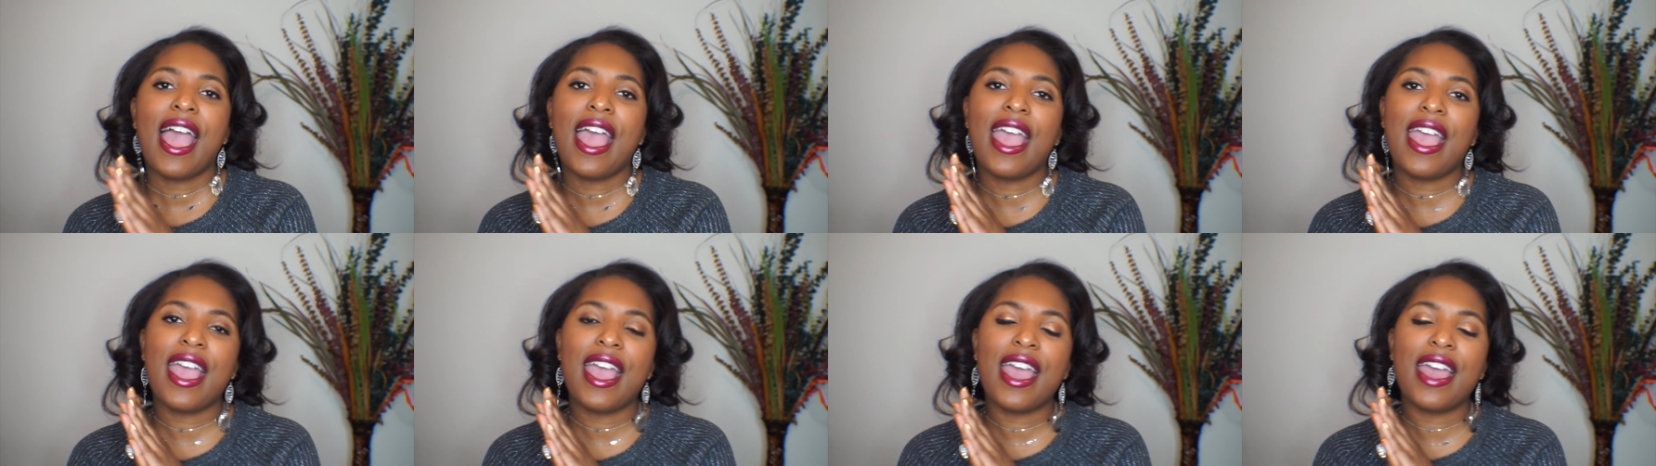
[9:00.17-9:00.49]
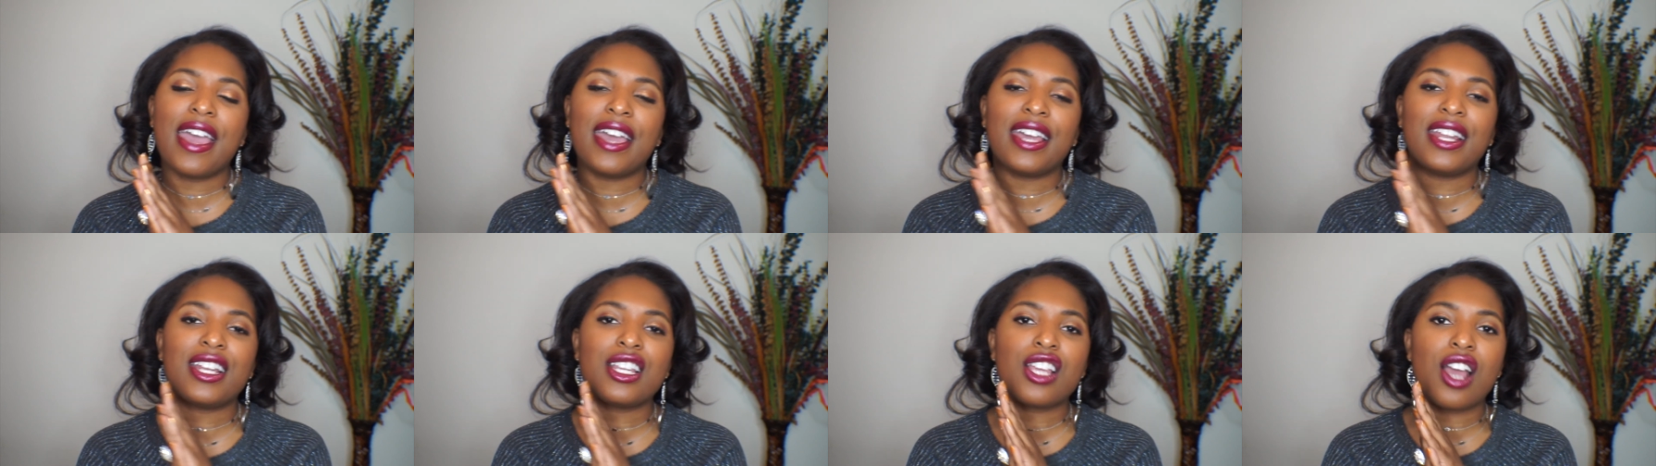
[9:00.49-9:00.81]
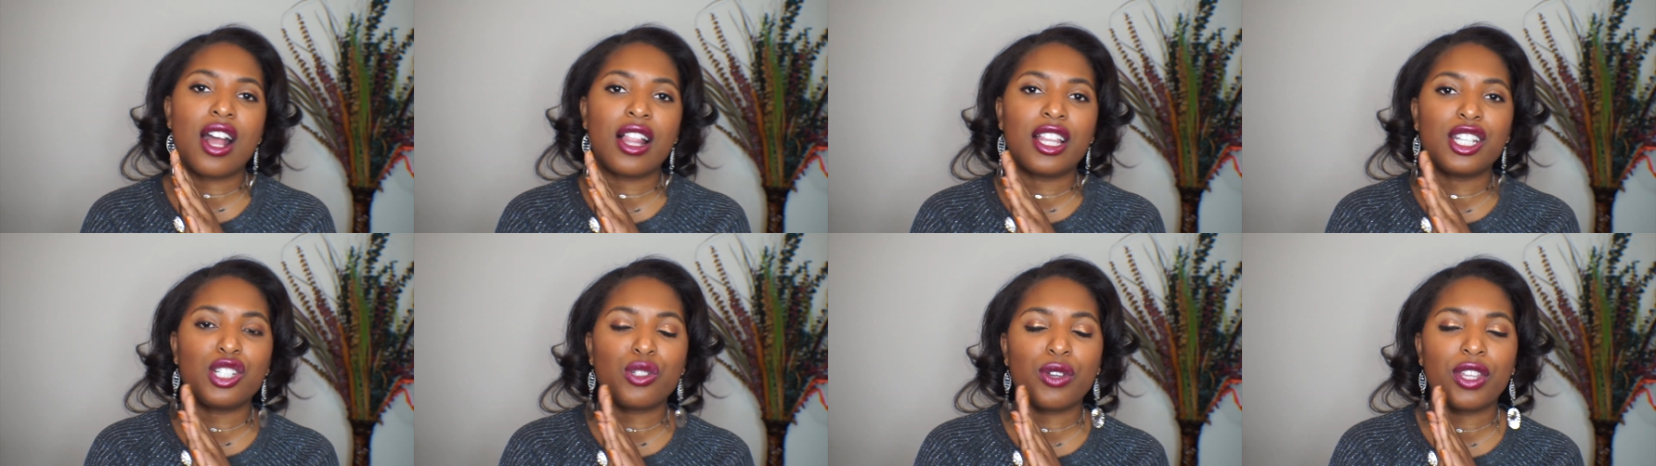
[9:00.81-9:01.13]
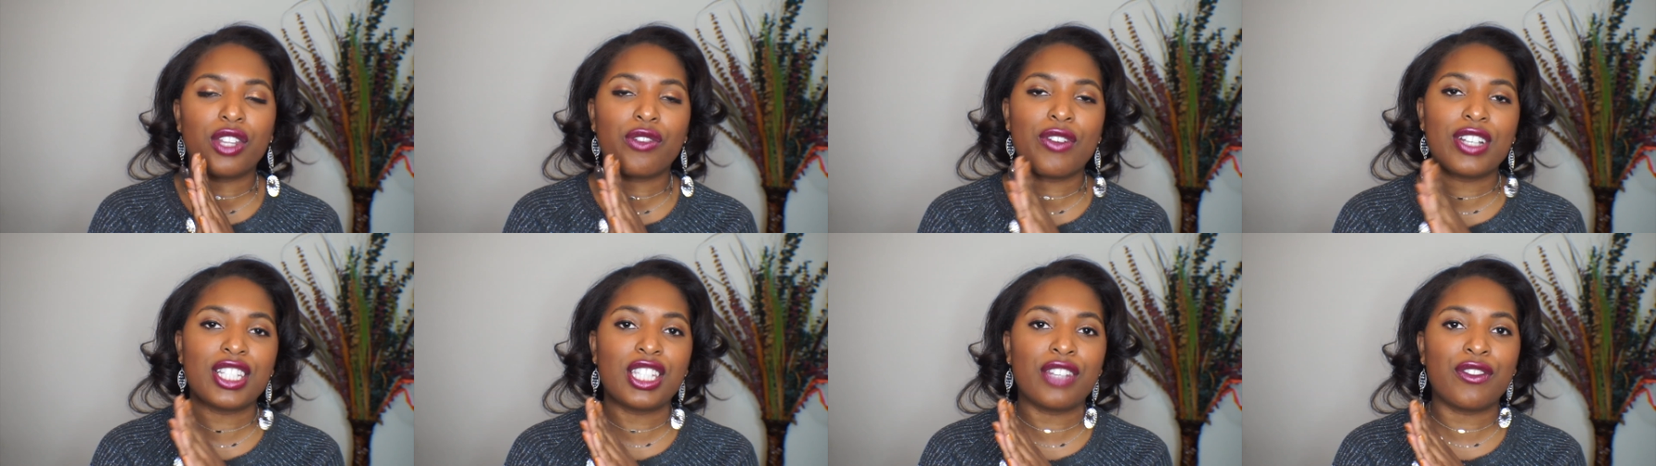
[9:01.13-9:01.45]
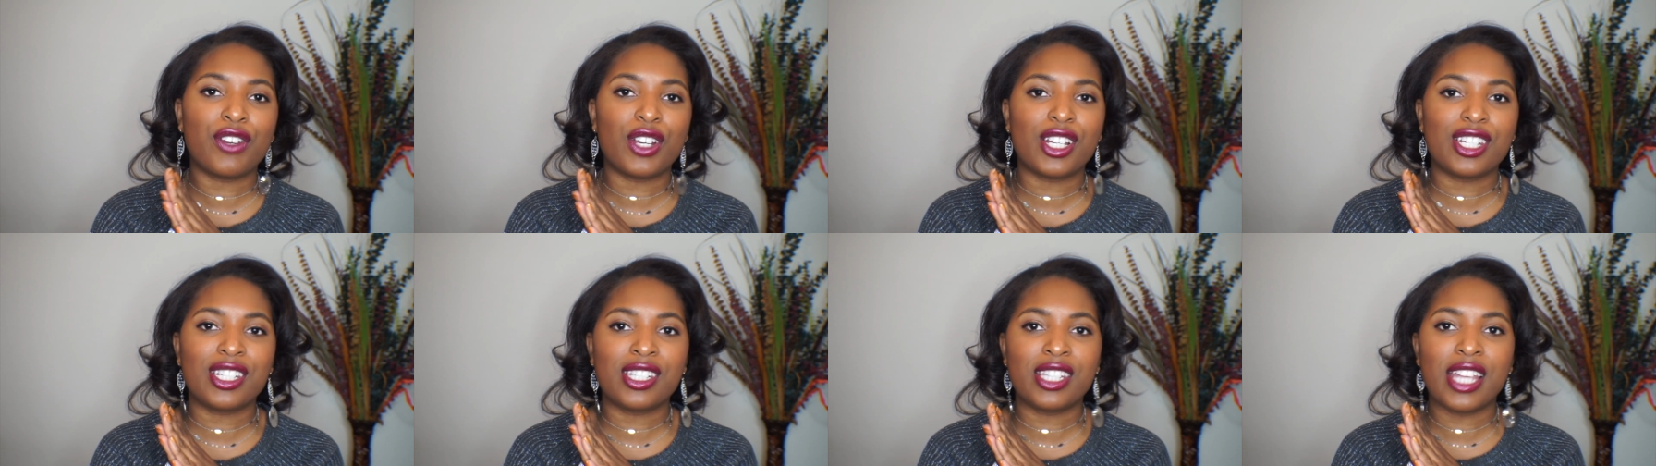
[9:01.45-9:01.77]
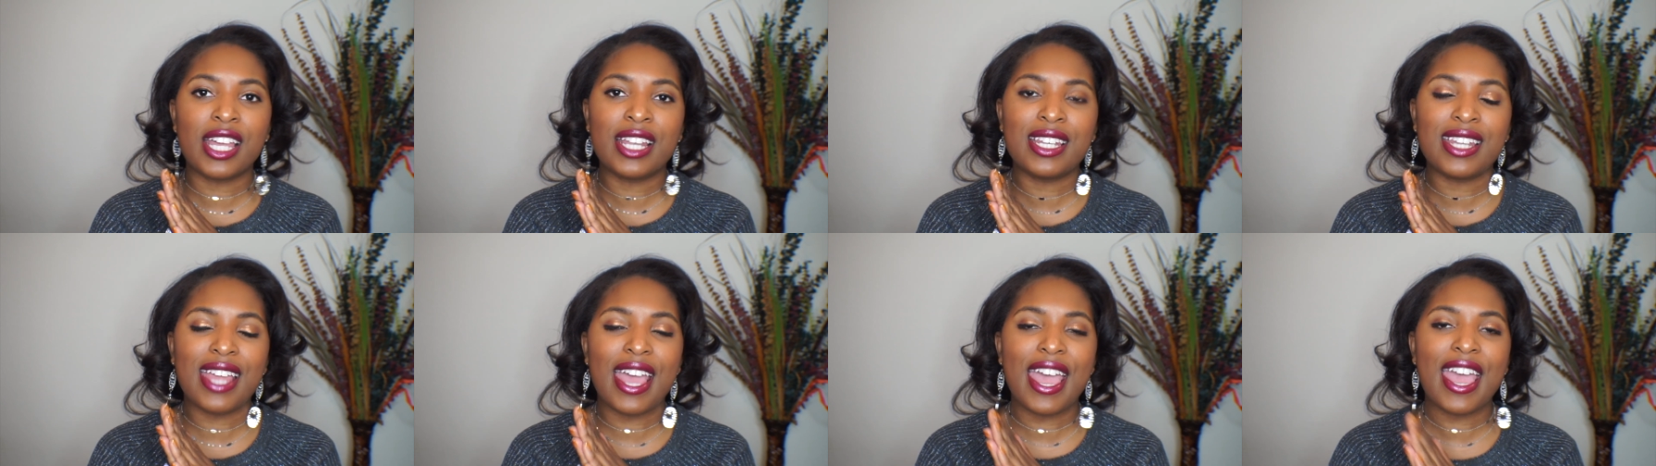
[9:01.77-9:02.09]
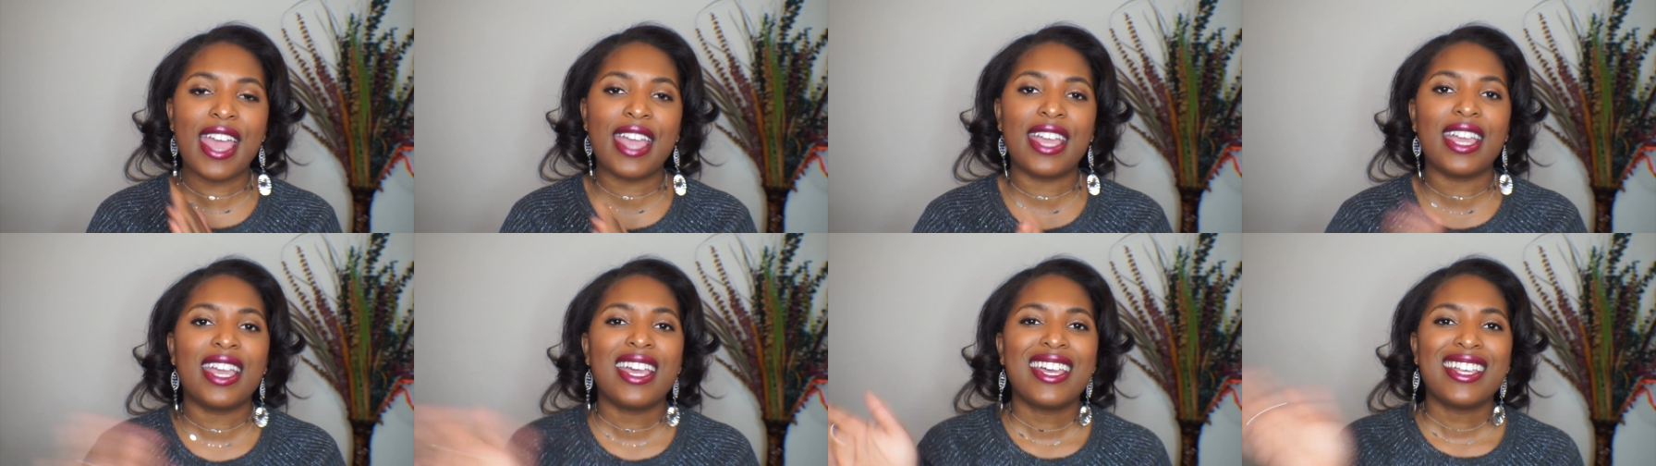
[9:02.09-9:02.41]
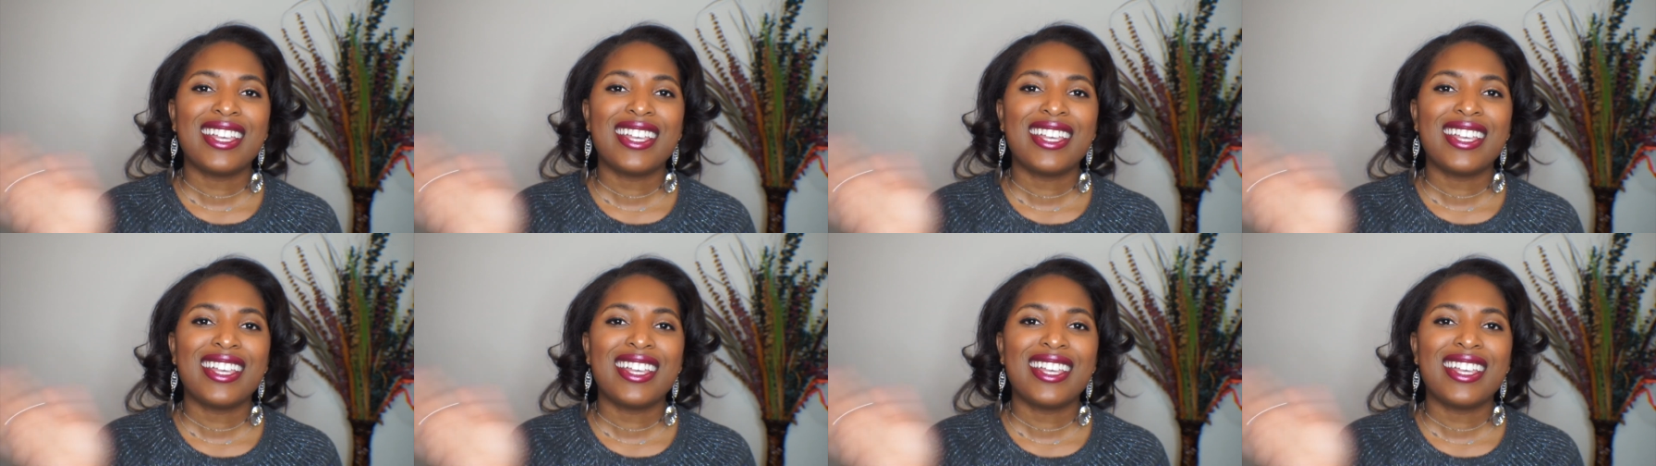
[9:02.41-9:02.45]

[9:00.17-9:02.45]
And y'all enjoy the rest of your Sunday.